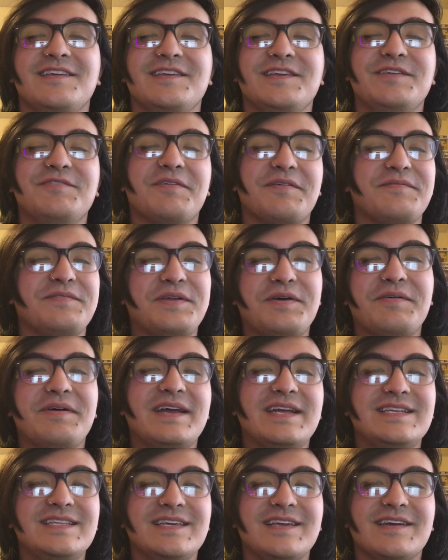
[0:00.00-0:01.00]
you have no
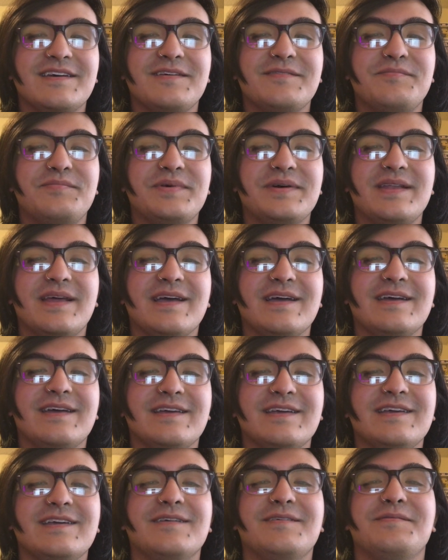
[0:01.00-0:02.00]
idea, but I
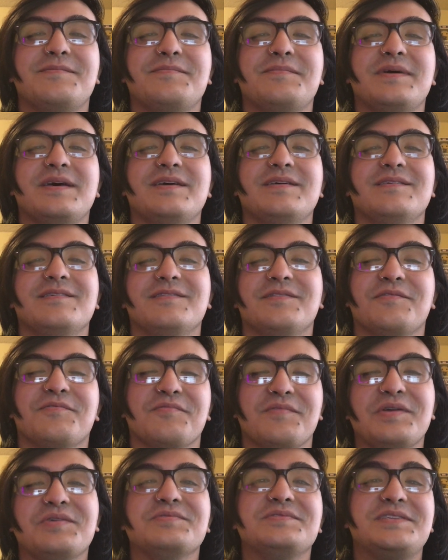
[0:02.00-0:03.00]
am the
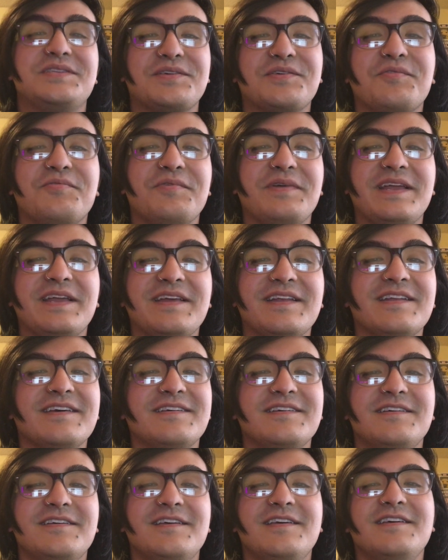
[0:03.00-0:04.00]
roast queen.
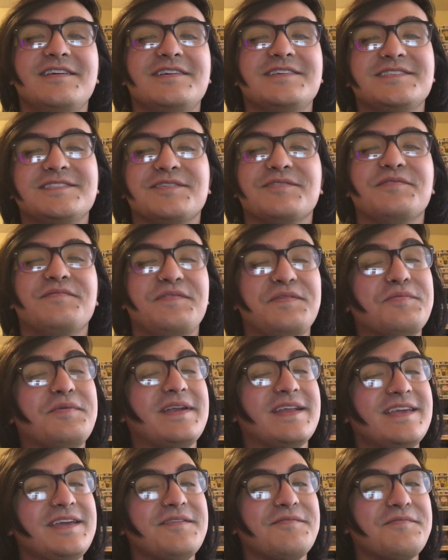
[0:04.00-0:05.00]
So if you want
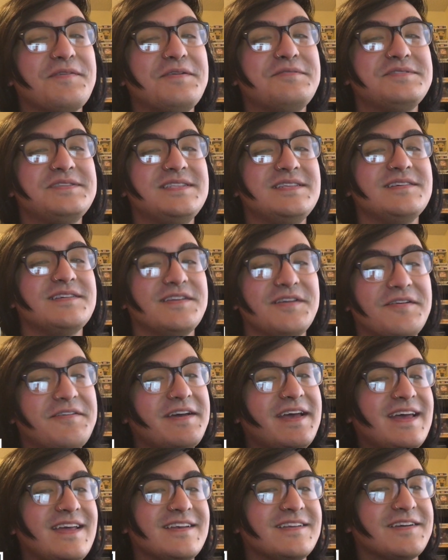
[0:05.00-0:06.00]
to get roasted, go
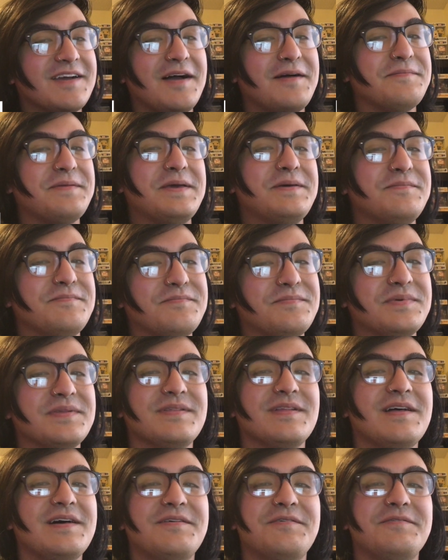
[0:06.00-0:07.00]
ahead, comment
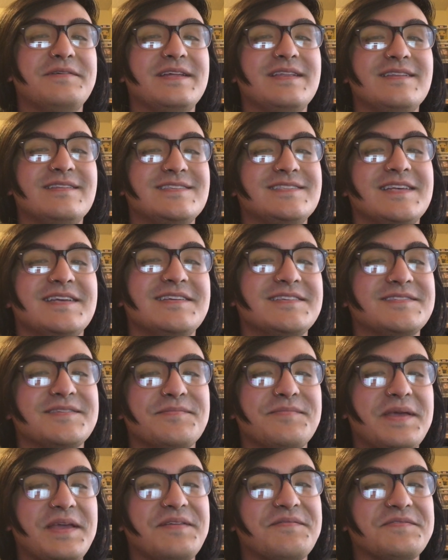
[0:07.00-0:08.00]
below and say
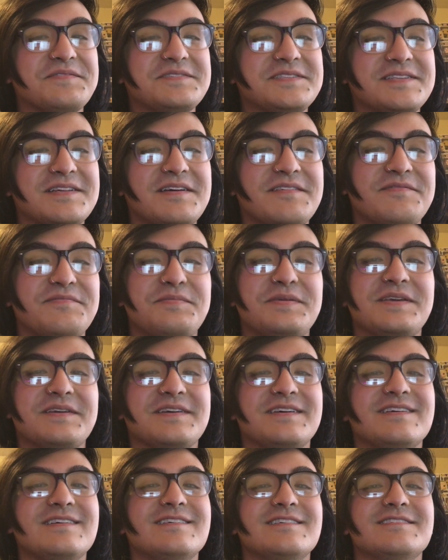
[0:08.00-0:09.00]
some hateful stuff,
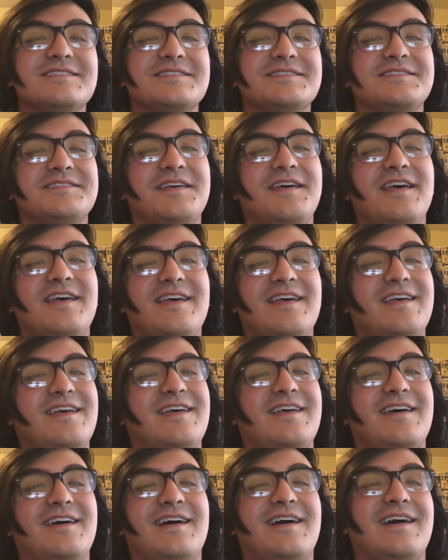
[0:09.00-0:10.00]
because
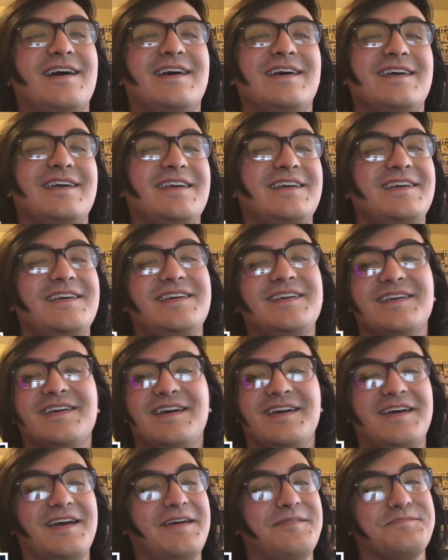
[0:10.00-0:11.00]
I
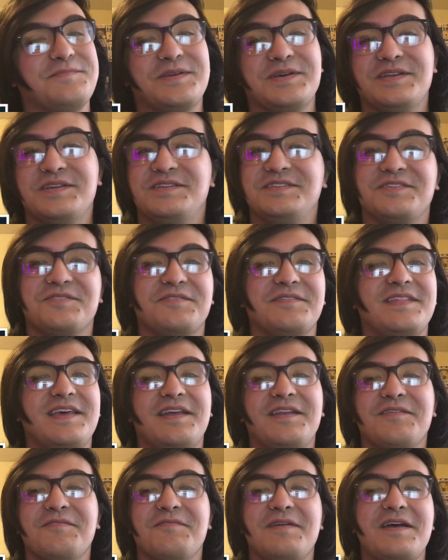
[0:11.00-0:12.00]
gonna turn
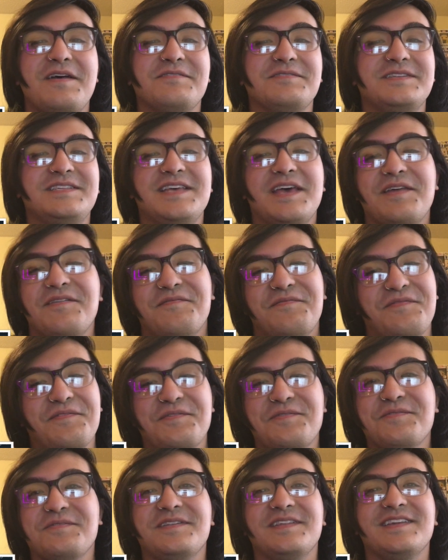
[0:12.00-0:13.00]
that around
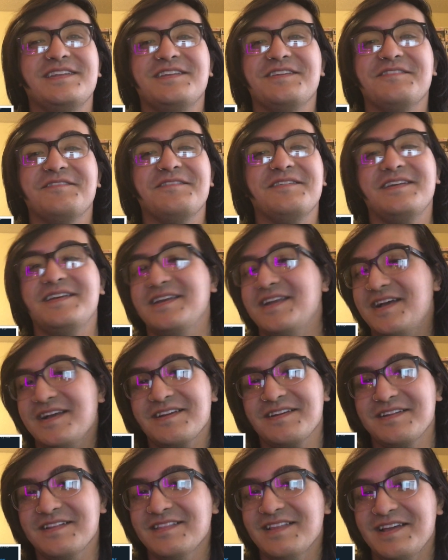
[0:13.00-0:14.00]
tenfold and you're not
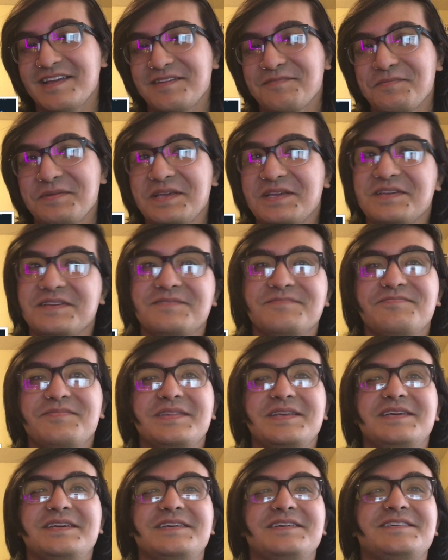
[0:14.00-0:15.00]
gonna like me.
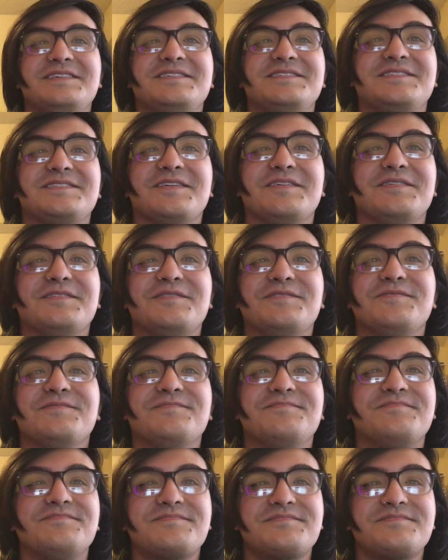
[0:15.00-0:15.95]
So